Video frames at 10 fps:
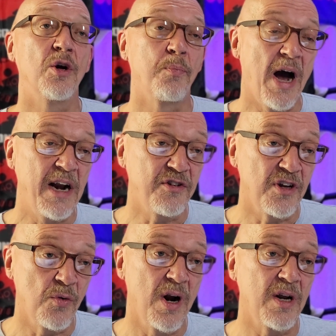your body's
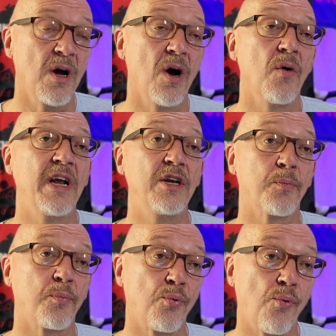going to want to go, and
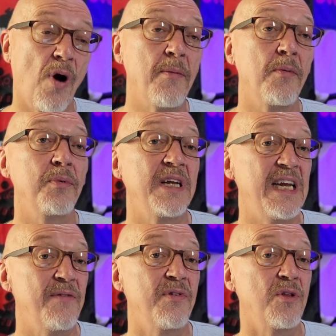you're probably,
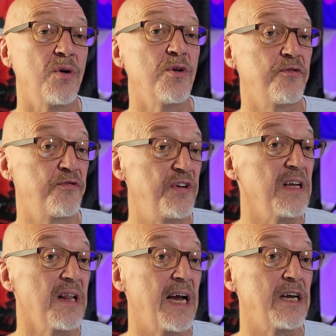even though you
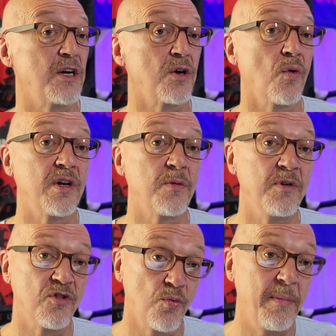feel like you're going to
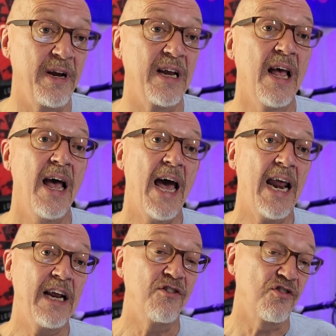be swimming
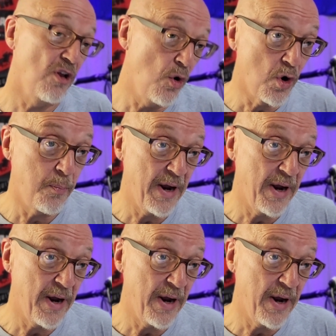at a slower